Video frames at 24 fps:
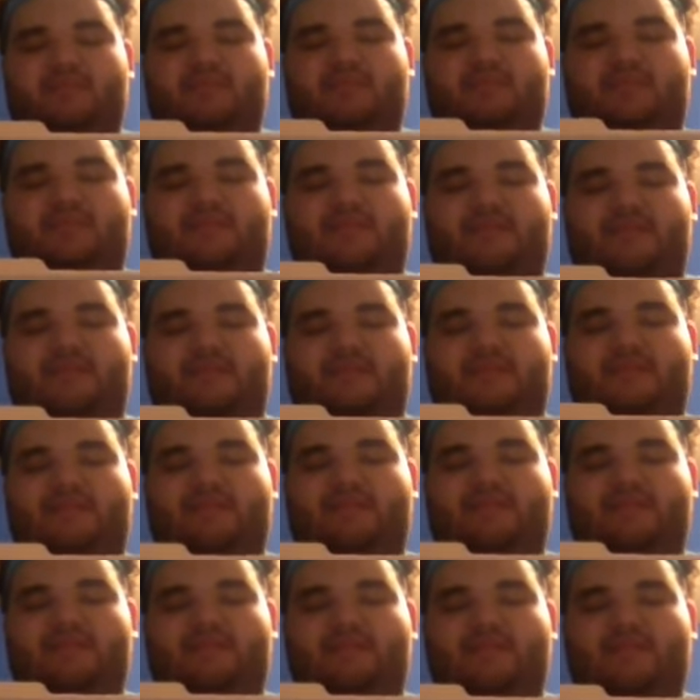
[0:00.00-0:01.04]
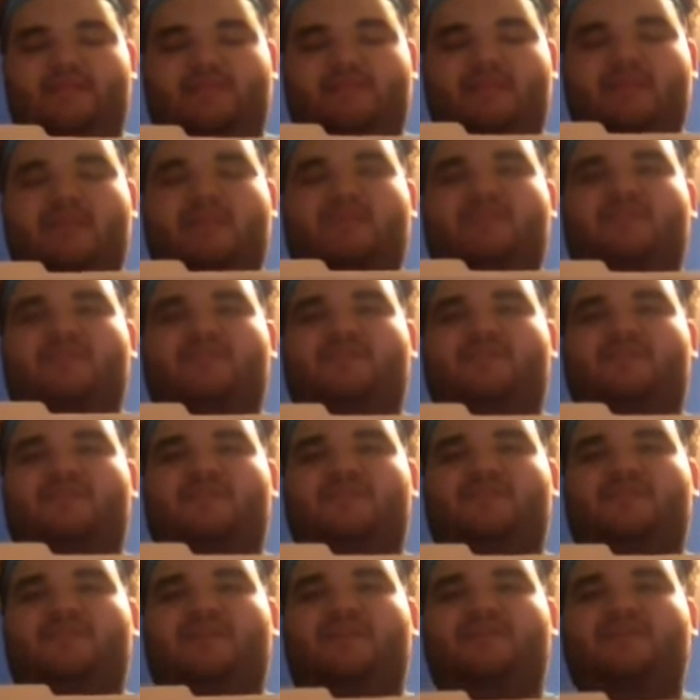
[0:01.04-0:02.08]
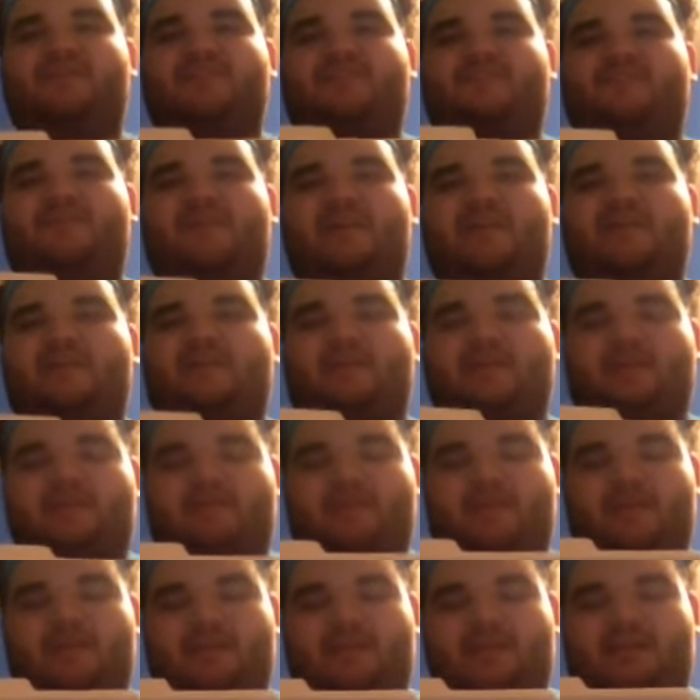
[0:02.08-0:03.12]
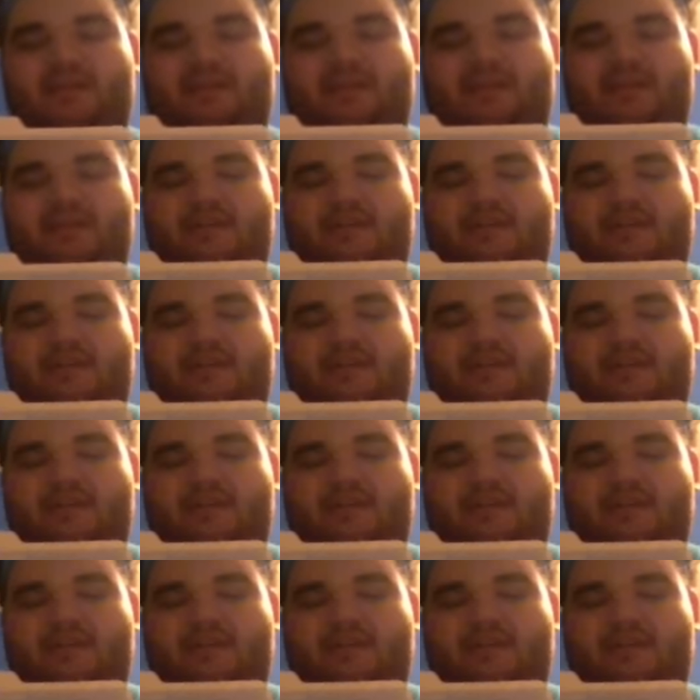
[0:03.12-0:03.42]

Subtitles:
But they're going to make it to the first round just fine, in my opinion.